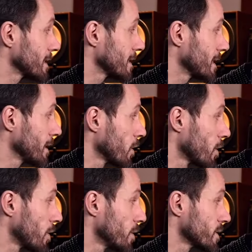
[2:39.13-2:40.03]

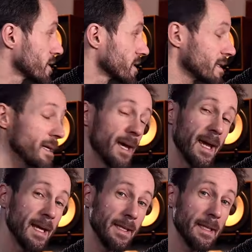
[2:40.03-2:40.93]
kilohertz
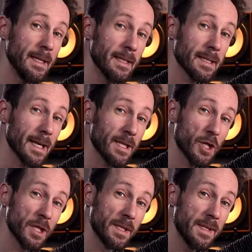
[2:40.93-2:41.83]
AD slash
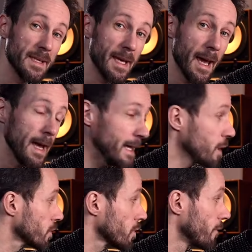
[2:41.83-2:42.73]
DA
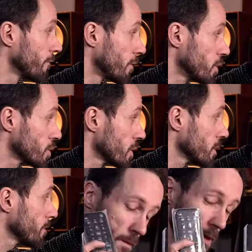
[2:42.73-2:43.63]

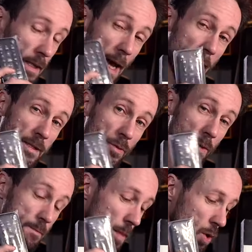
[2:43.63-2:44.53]
conversion. It has a
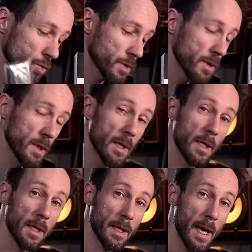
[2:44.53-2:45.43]
remote
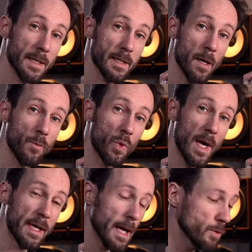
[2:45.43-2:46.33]
it has a
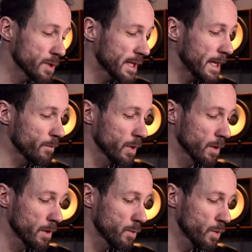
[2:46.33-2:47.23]
breakout
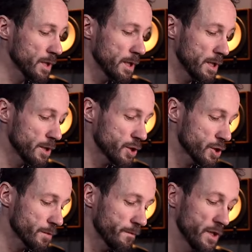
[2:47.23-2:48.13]
cable
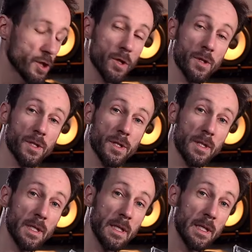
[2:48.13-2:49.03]
which features
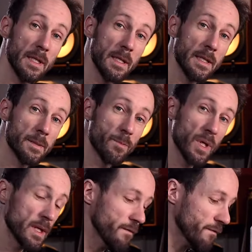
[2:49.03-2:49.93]
the
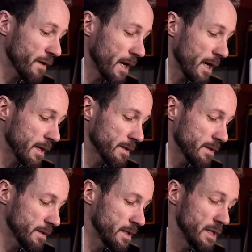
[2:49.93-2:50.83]
SPDIF
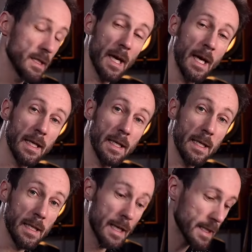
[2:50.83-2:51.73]
and the
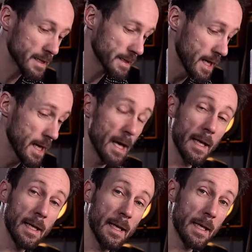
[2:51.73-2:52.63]
AES
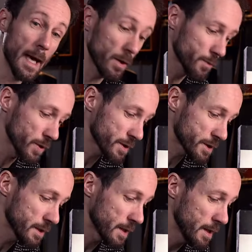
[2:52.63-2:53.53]
in and outputs.